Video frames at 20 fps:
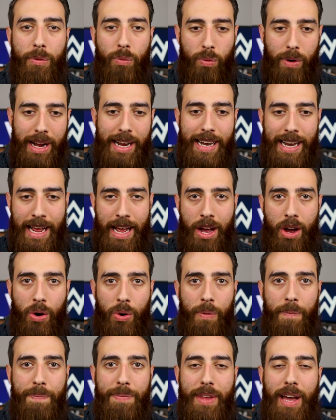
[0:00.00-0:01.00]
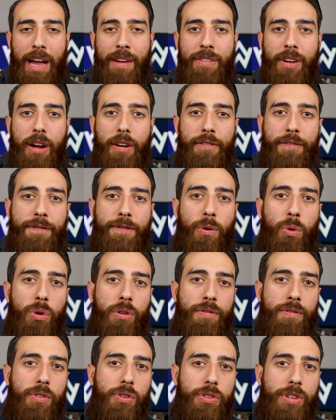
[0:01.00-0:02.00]
right now, I've got 4
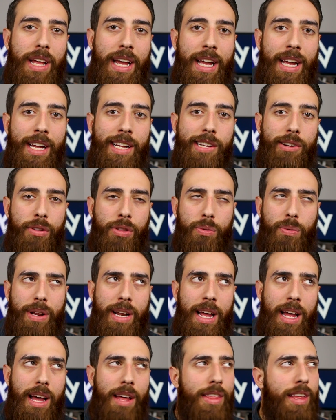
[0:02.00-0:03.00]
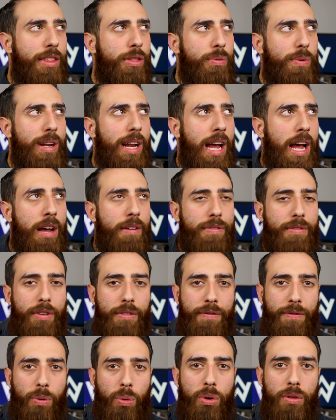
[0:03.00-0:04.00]
full days, or 3.5 to
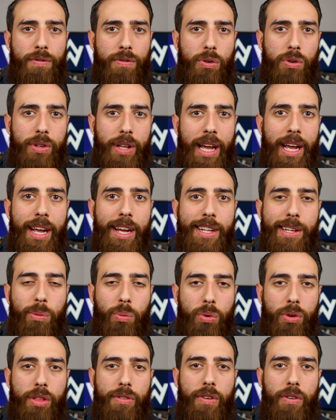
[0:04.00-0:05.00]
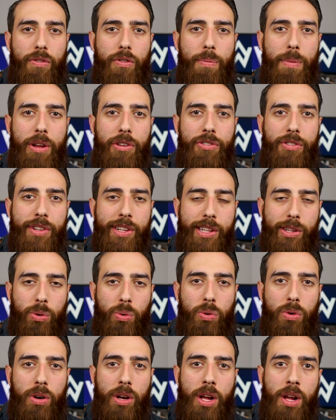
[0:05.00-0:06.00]
4 full days worth of information
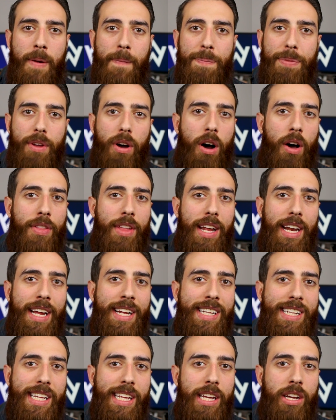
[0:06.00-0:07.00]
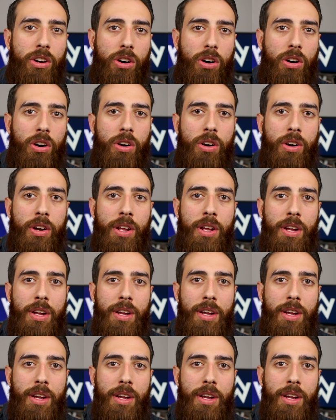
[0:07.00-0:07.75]
stored on that SD card,